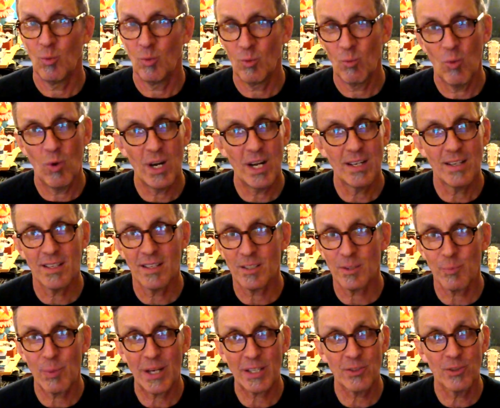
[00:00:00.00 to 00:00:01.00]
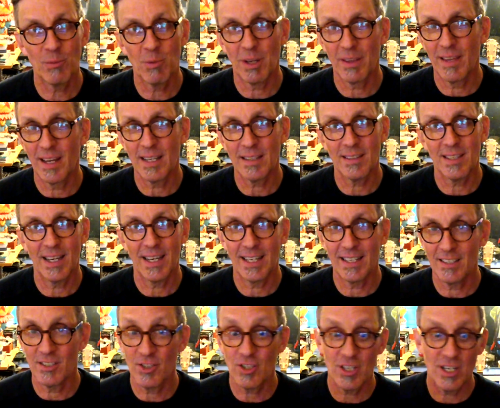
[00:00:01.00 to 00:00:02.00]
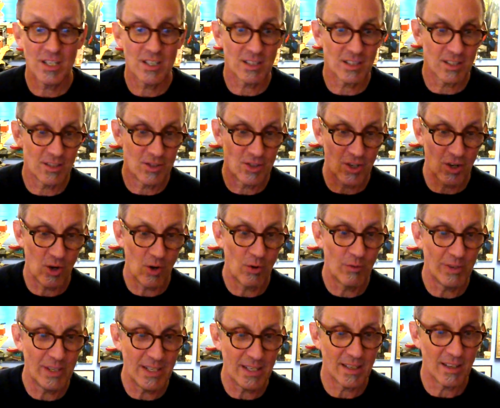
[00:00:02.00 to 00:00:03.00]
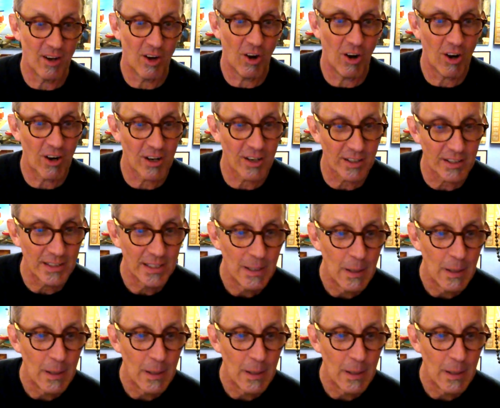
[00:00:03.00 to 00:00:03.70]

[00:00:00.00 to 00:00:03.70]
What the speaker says: one end of the spectrum on that thing, and she just dove in hard.